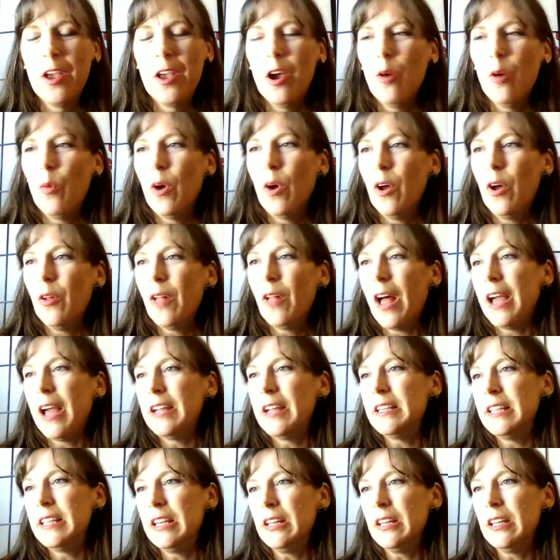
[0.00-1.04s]
Well,
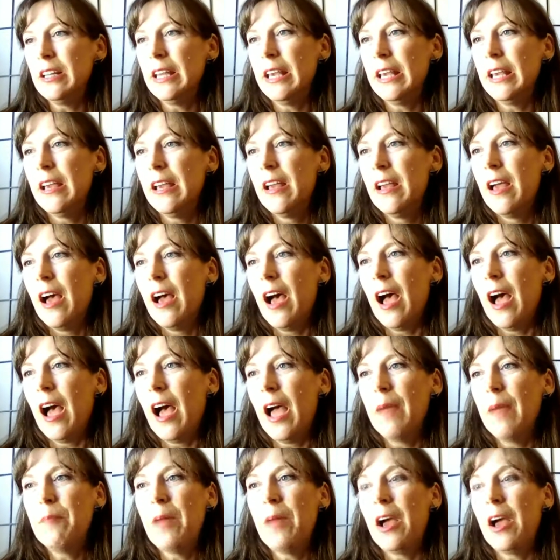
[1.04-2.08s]
ideally,
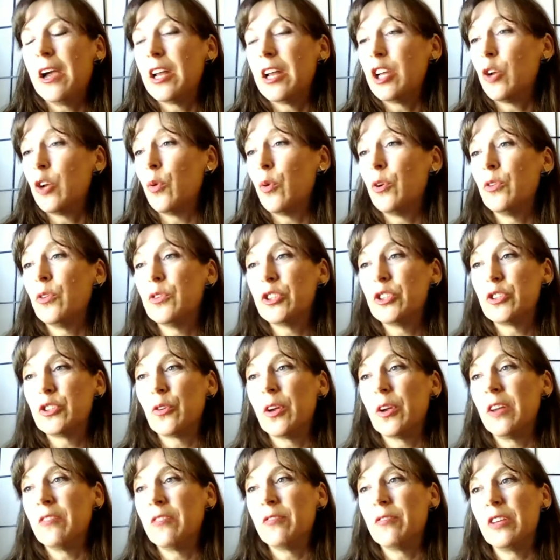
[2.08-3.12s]
I'm not going to go into a
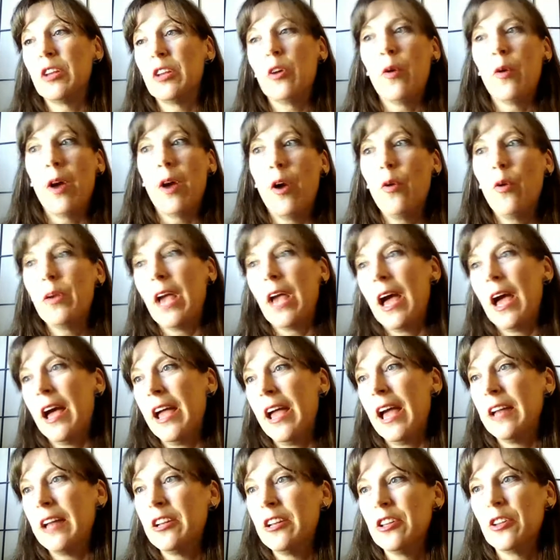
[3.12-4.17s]
story of, you know, oh, yeah,
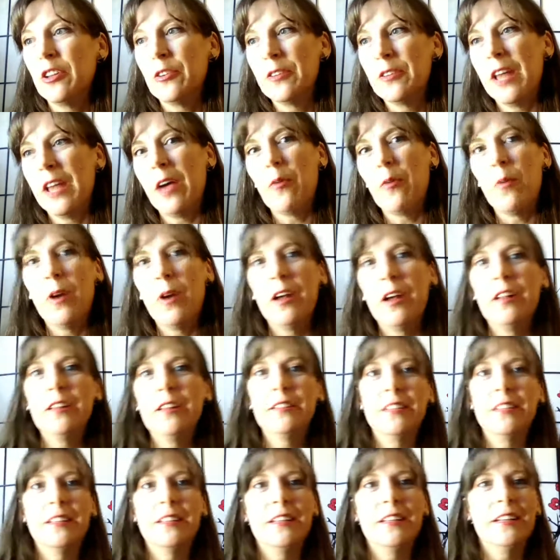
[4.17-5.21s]
I had to learn that
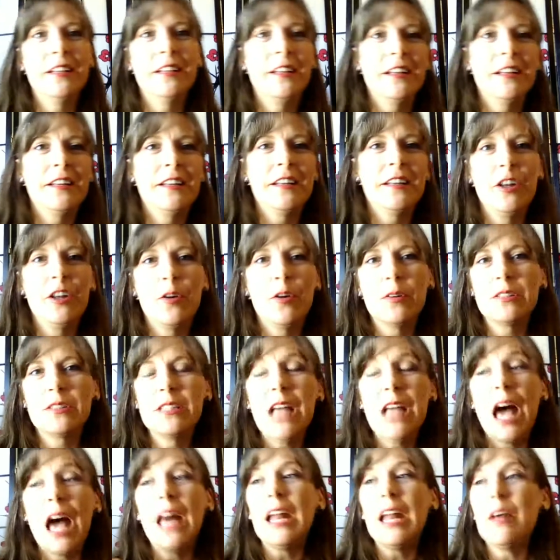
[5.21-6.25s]
once, and you know, it's
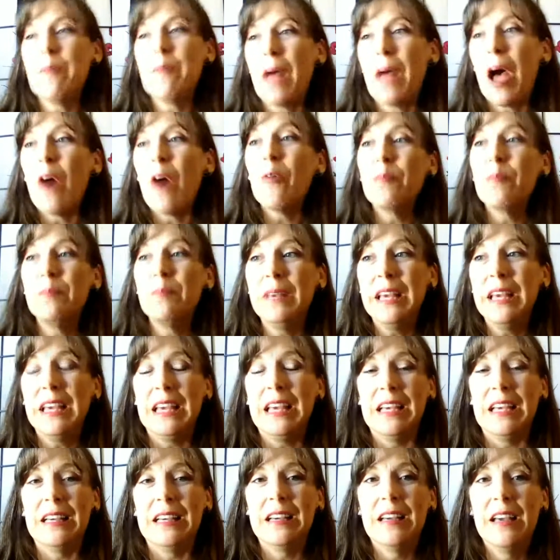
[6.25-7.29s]
not about
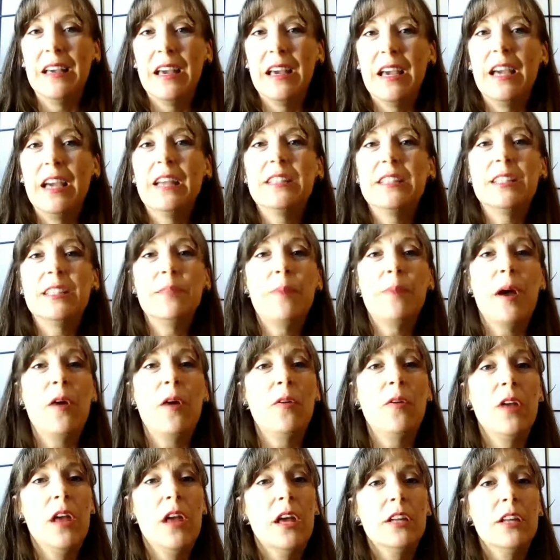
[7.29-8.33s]
me. It's
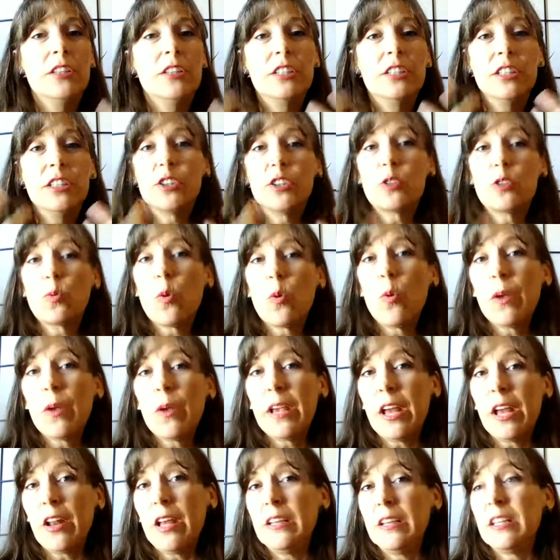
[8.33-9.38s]
about just
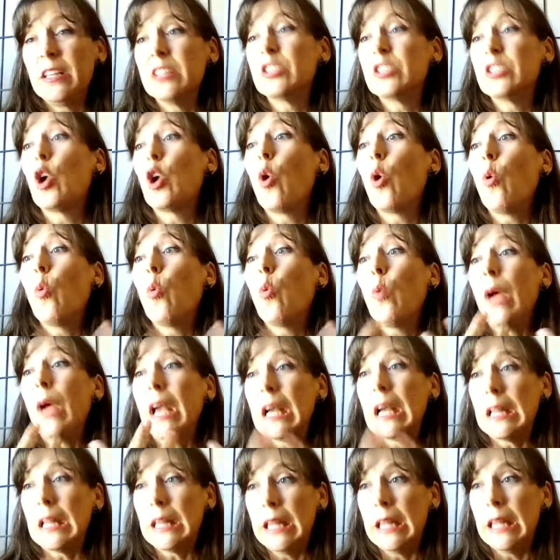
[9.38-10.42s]
throwing out ideas
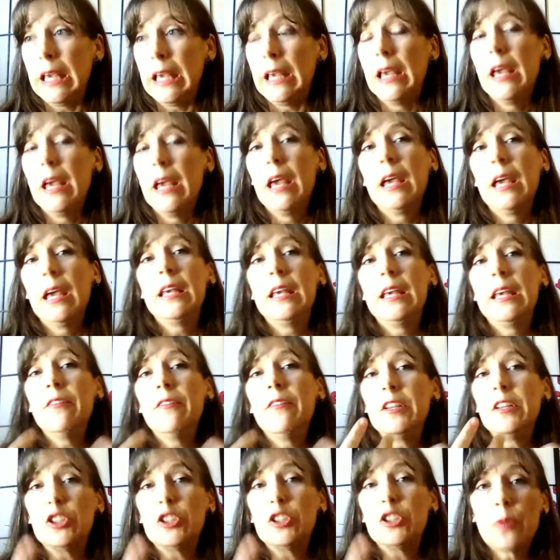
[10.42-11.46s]
quickly,
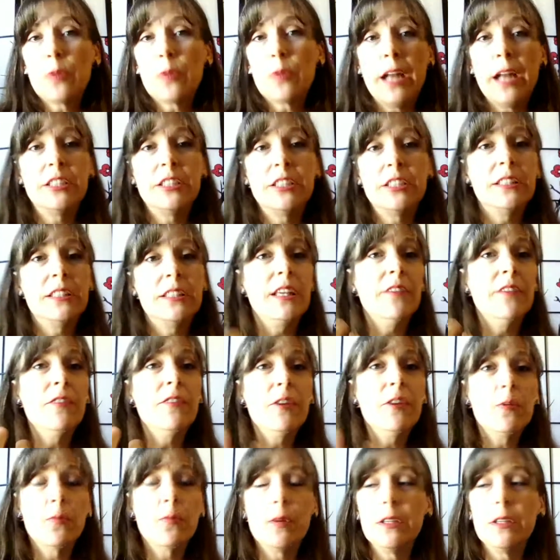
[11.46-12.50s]
giving strategies,
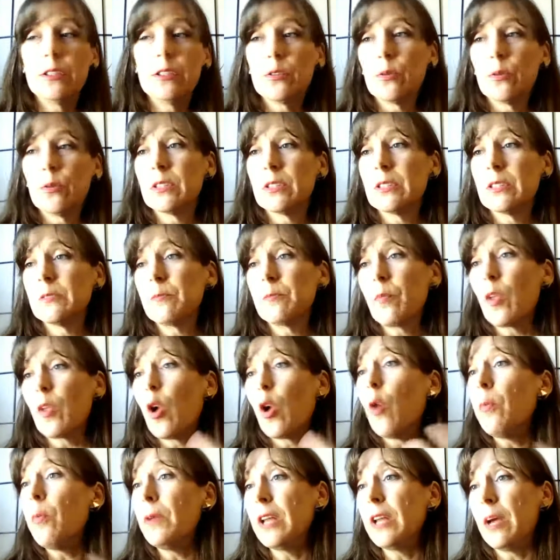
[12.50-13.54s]
giving resources,
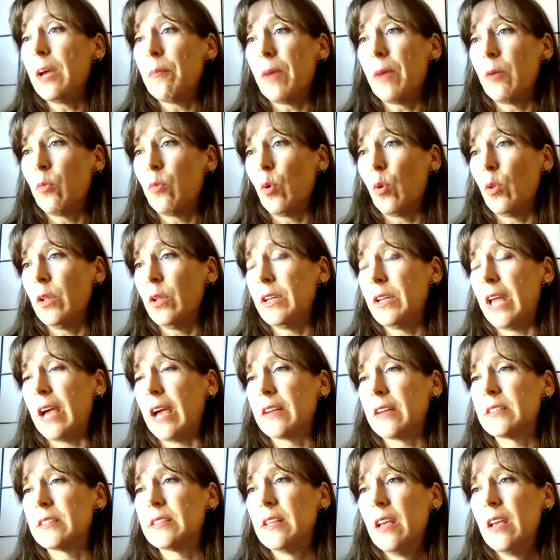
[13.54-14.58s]
opening up my
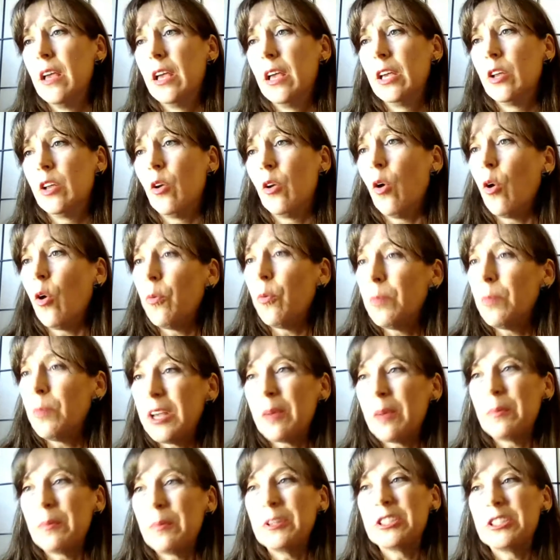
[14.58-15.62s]
Rolodex, you know,
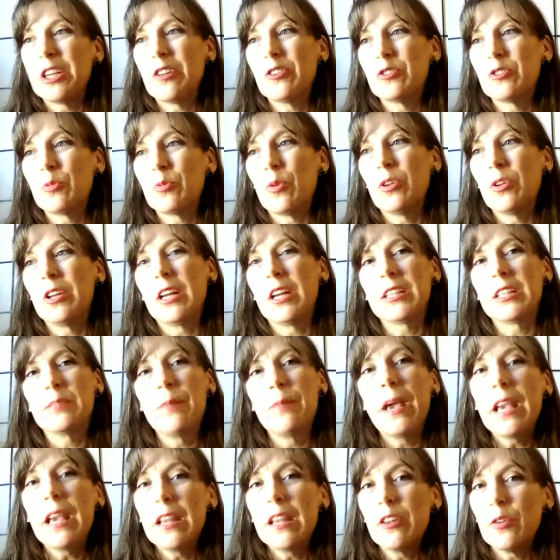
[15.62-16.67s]
opening up each other's Rolodex,
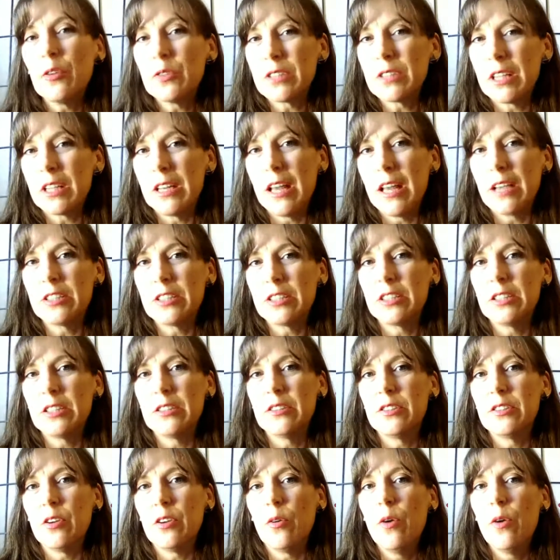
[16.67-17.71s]
making those
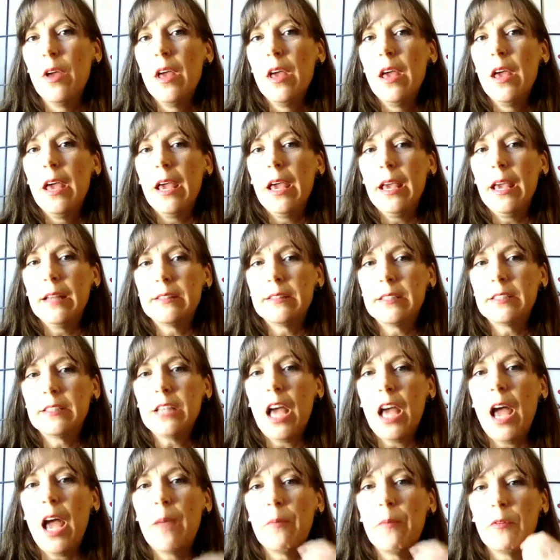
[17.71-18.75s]
connections. So it's a
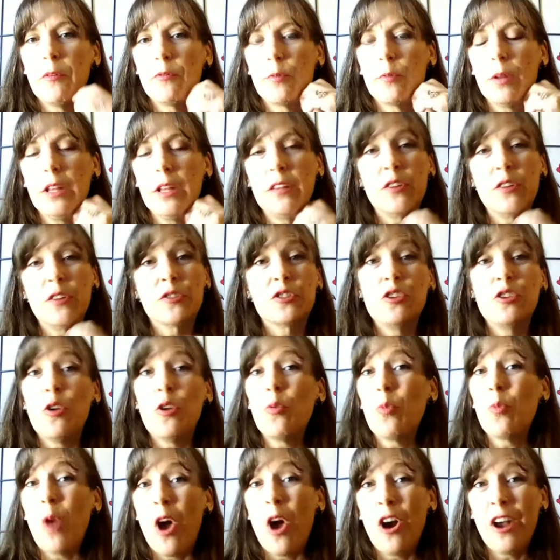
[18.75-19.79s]
time of really, there's
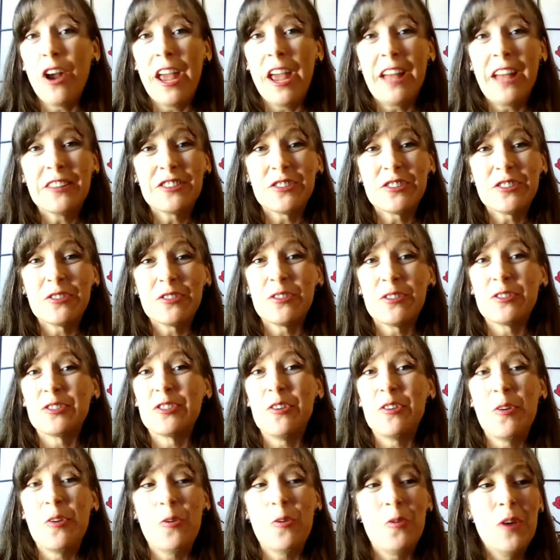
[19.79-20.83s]
no wrong answer.
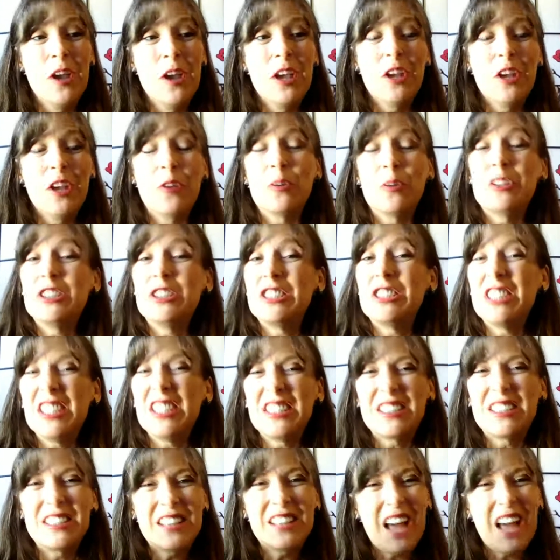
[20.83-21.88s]
There's no, you know, it's
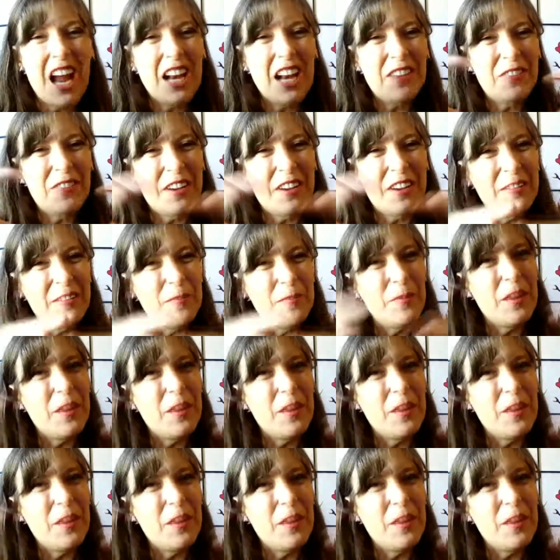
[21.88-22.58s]
just kind of a